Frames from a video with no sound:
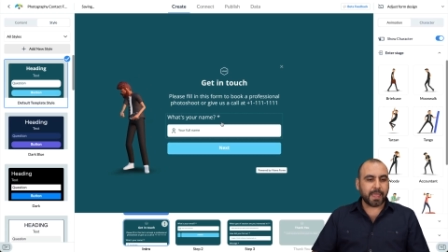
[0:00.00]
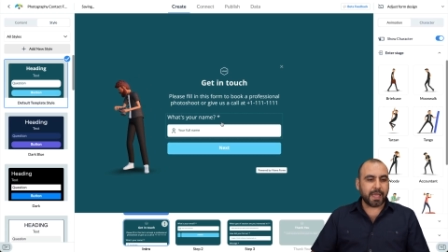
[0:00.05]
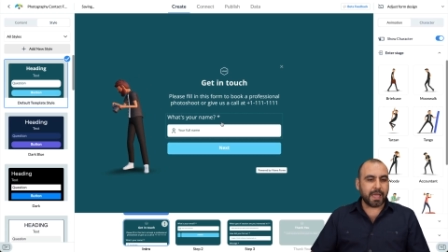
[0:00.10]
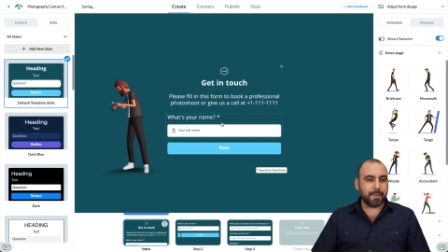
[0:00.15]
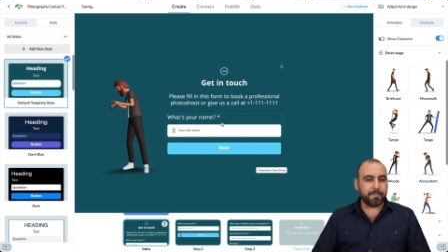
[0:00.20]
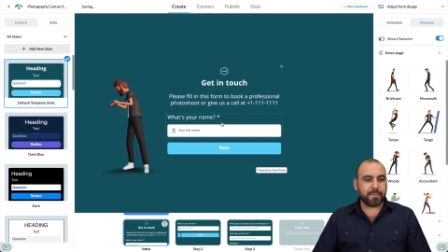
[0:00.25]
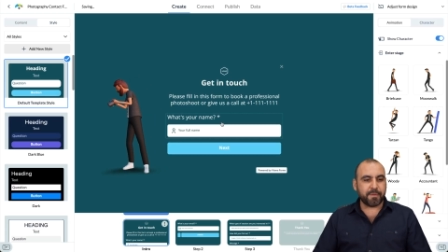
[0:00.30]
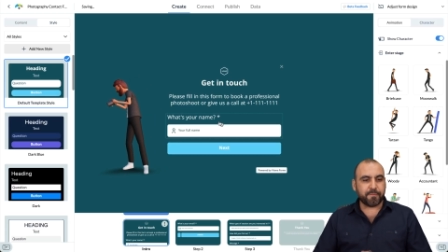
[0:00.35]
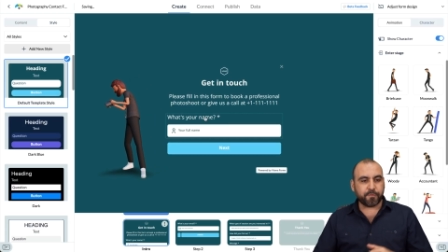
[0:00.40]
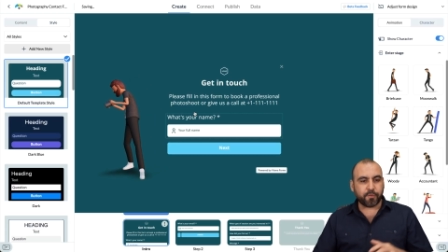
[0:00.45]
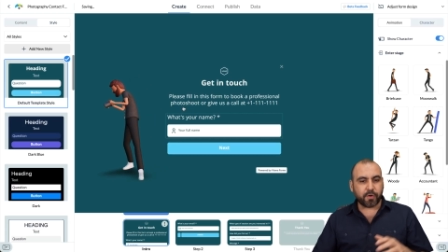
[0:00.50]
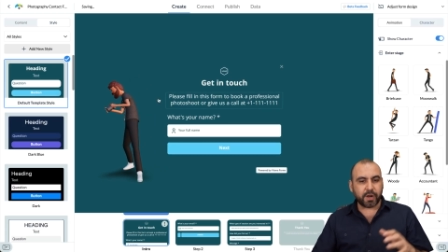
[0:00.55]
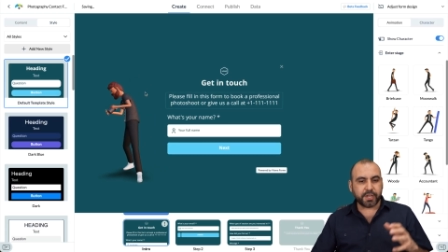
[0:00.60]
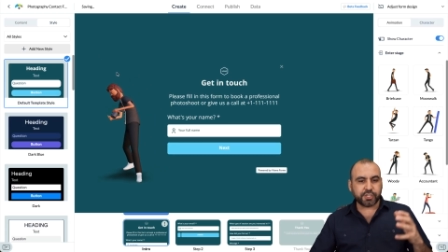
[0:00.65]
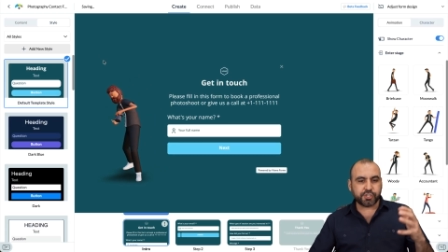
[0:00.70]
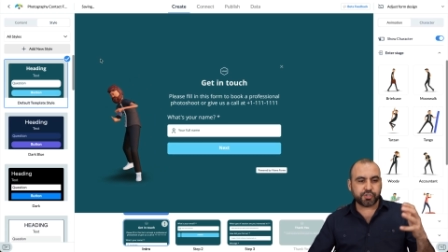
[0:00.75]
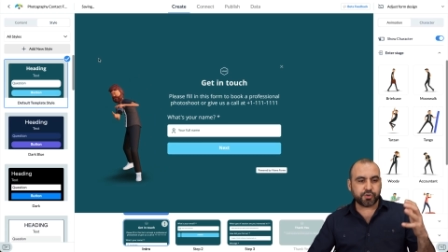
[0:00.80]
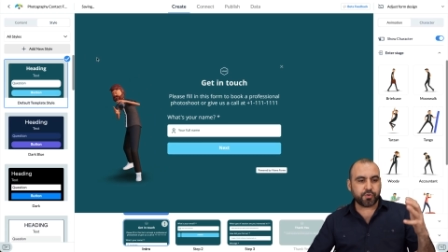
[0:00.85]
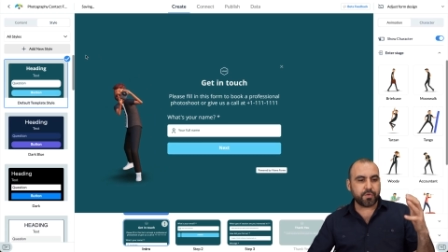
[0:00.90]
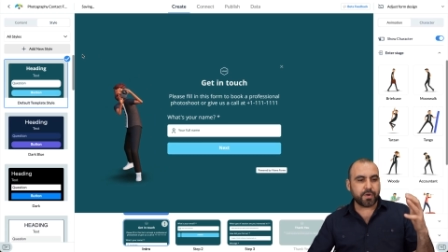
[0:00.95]
And before I
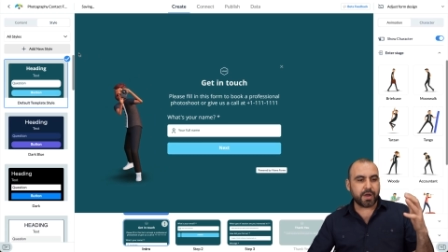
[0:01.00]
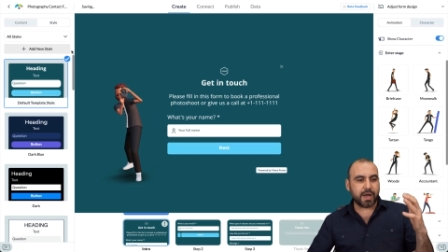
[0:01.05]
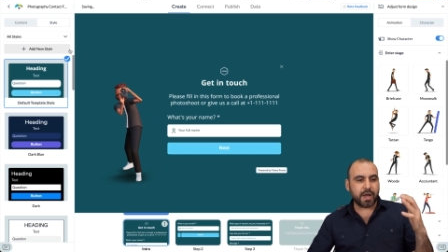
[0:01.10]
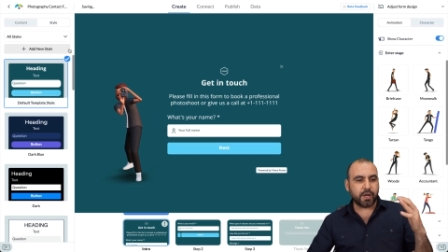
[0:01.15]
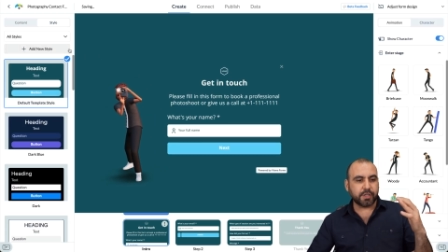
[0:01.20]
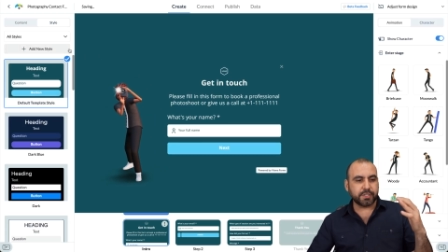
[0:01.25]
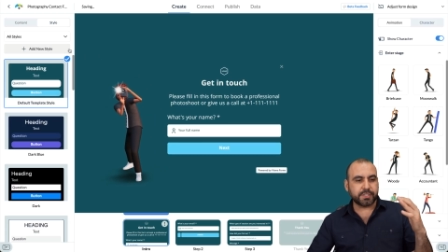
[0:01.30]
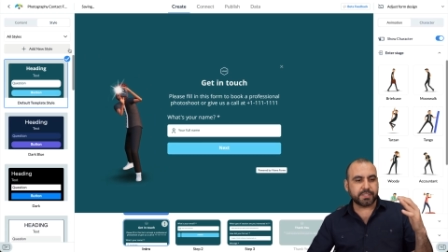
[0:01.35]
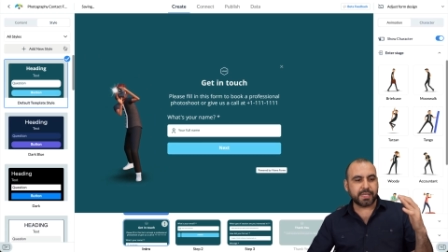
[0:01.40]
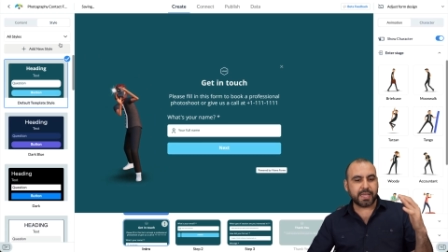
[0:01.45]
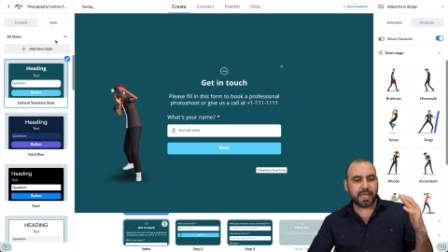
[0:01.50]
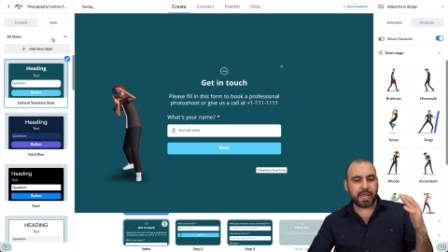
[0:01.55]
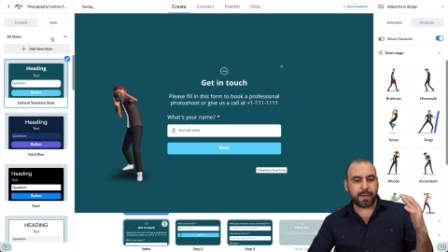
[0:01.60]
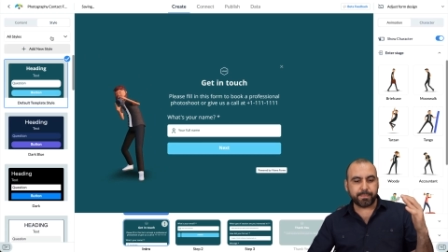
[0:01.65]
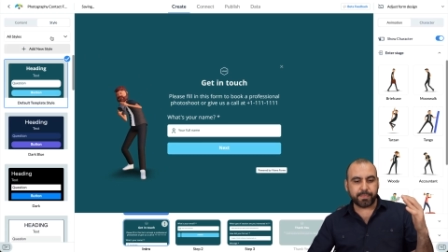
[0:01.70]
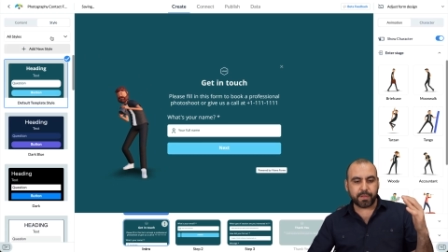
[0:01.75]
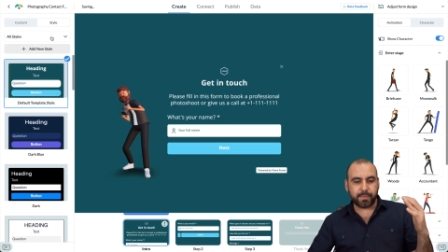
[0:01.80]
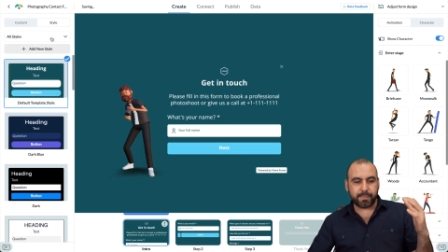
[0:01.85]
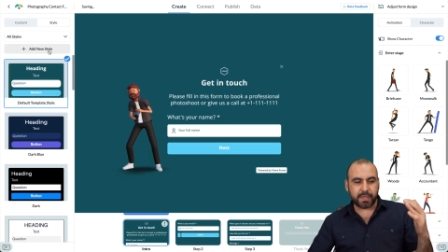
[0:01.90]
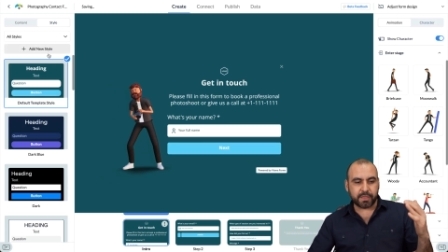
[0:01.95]
show you how to
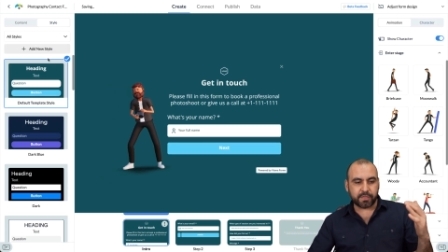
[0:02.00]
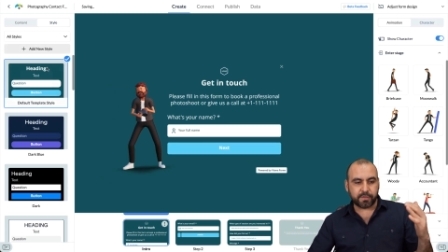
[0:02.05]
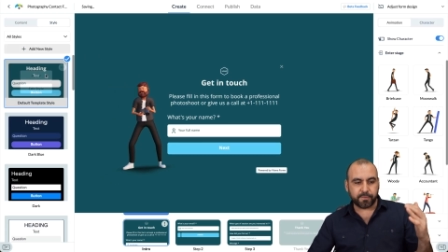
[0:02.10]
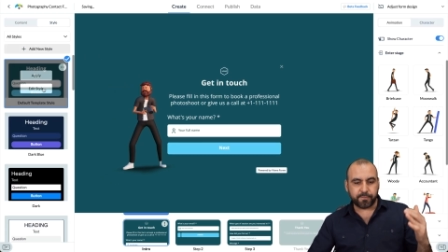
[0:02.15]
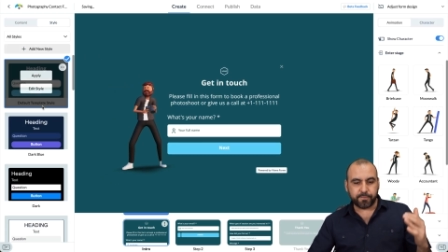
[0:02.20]
implement the